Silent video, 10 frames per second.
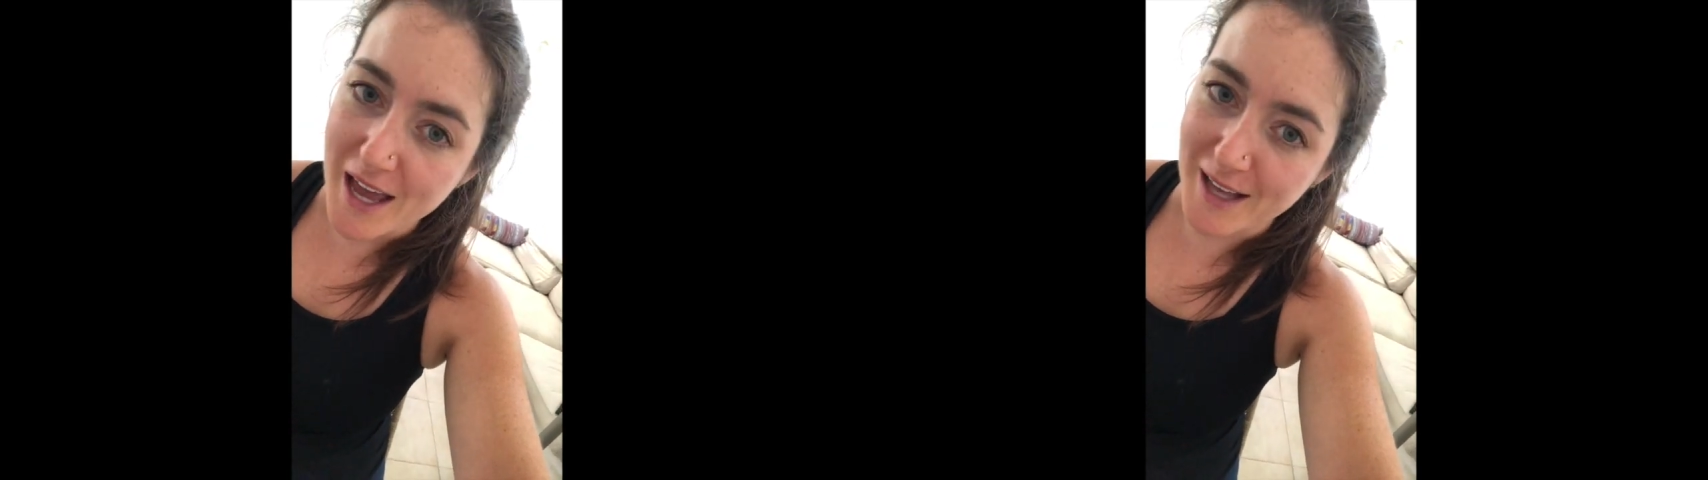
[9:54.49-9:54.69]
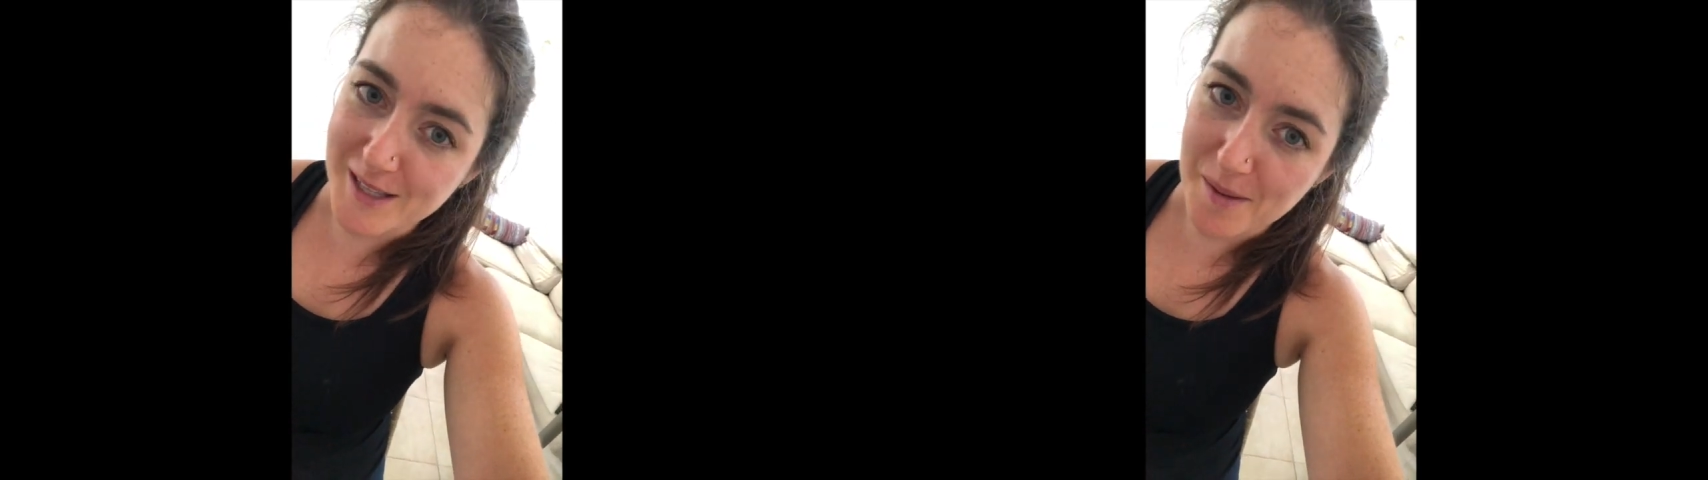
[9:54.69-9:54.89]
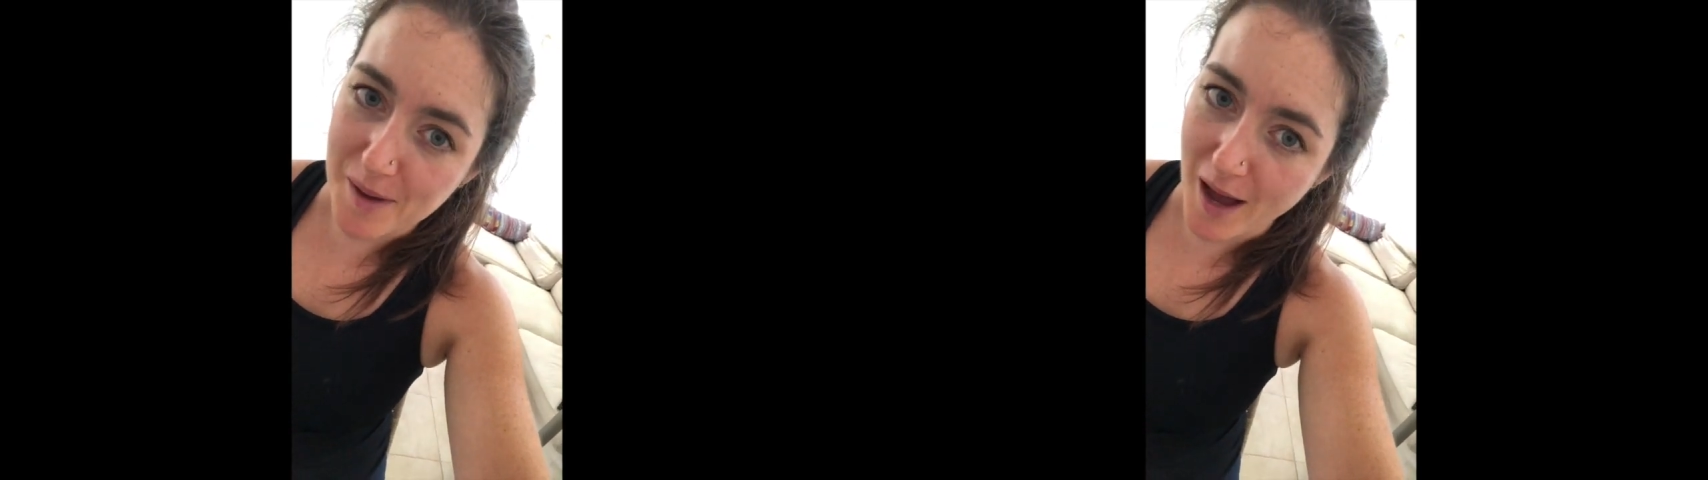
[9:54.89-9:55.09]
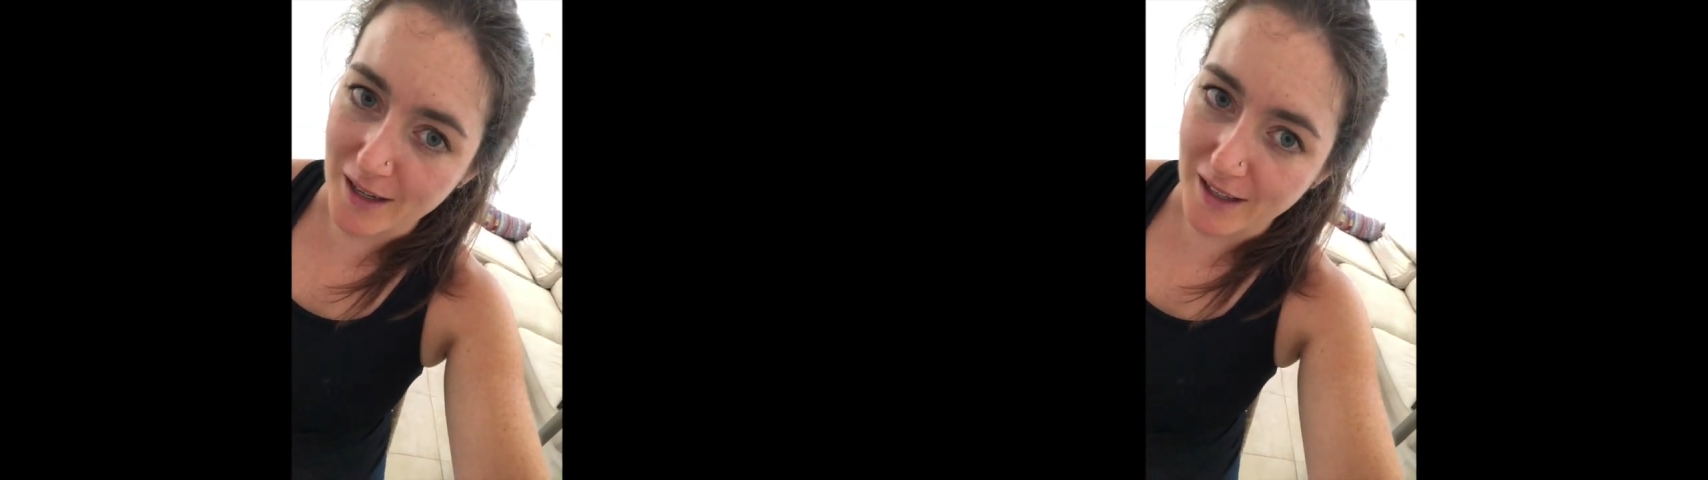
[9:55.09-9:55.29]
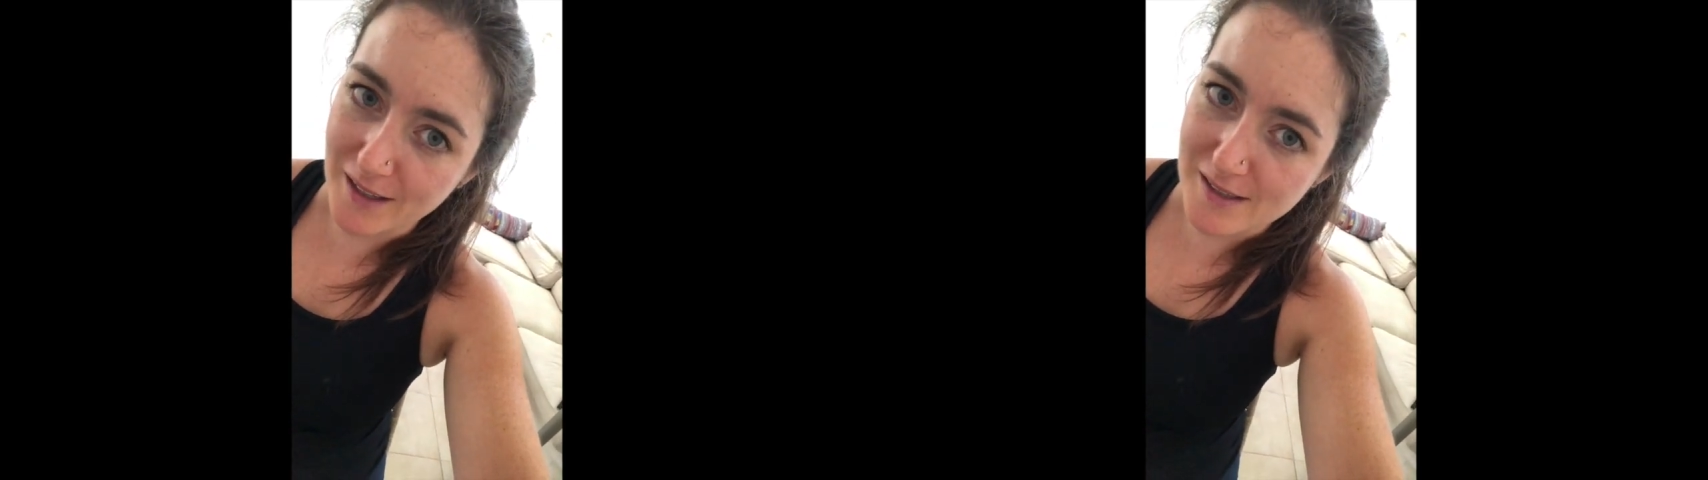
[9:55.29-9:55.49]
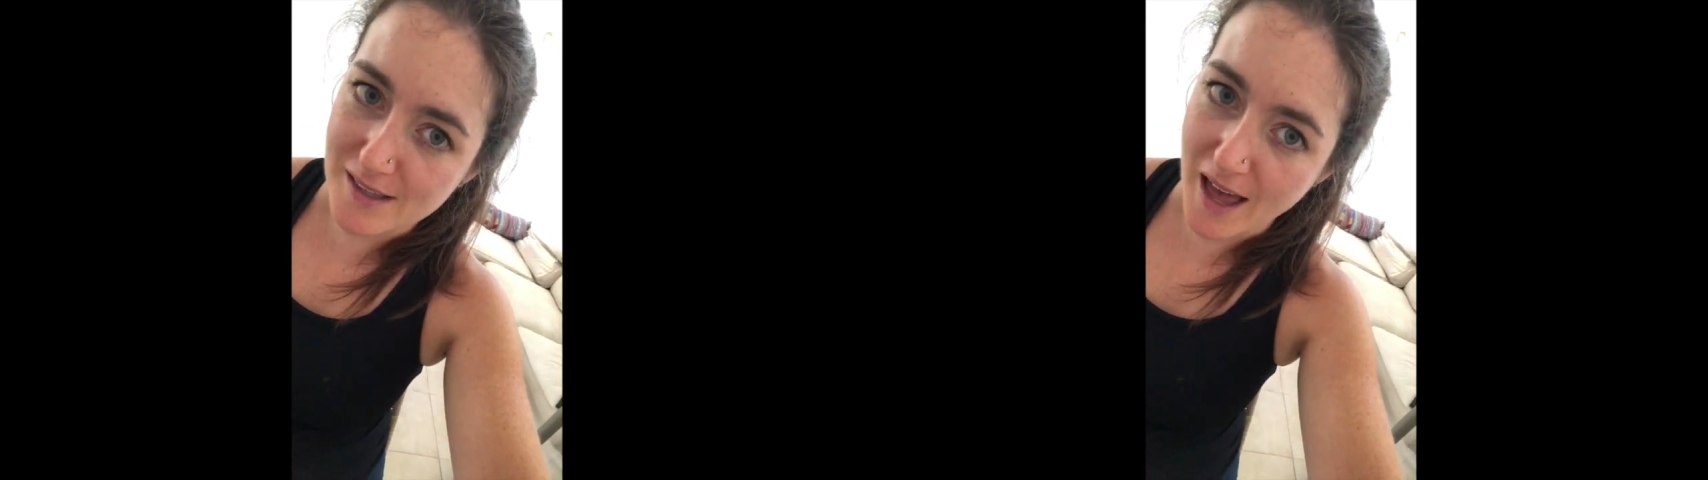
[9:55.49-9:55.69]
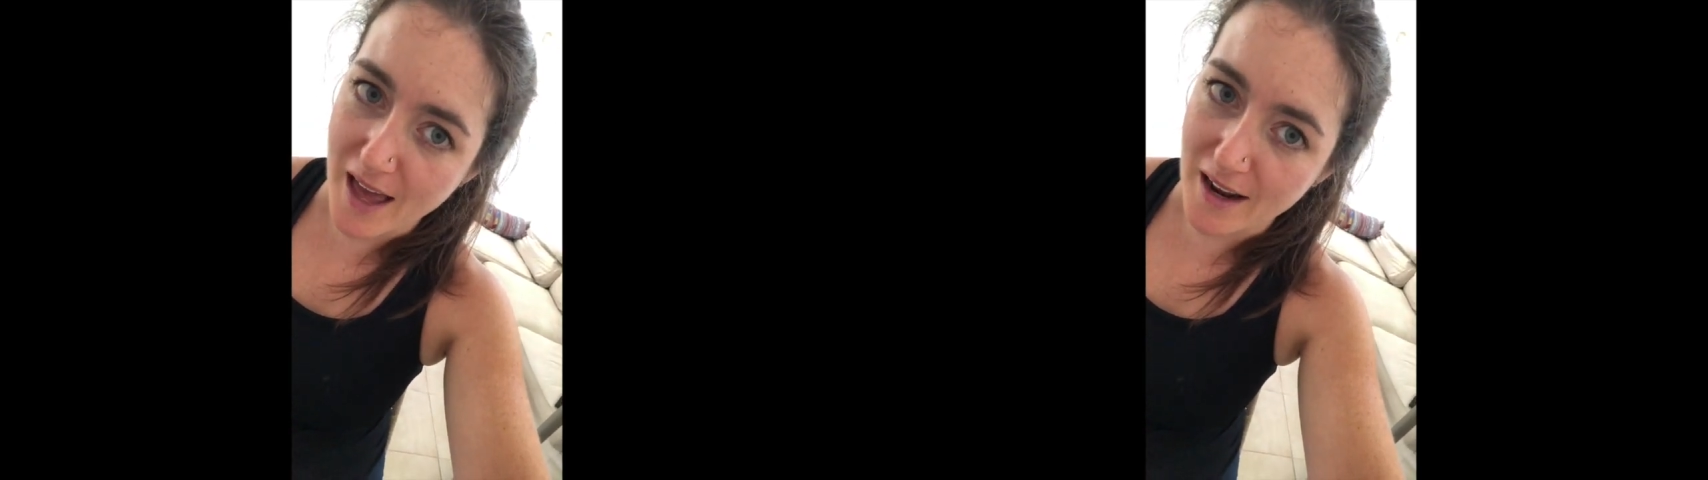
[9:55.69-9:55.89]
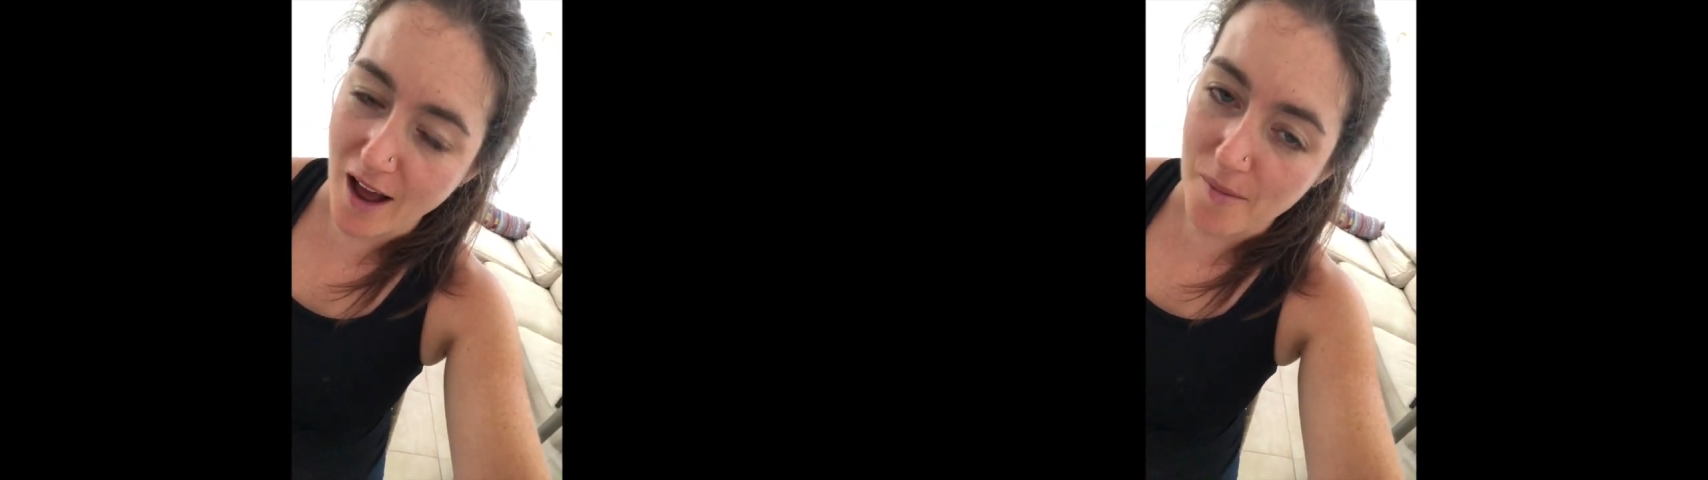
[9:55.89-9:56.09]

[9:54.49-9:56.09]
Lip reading: antibiotics that,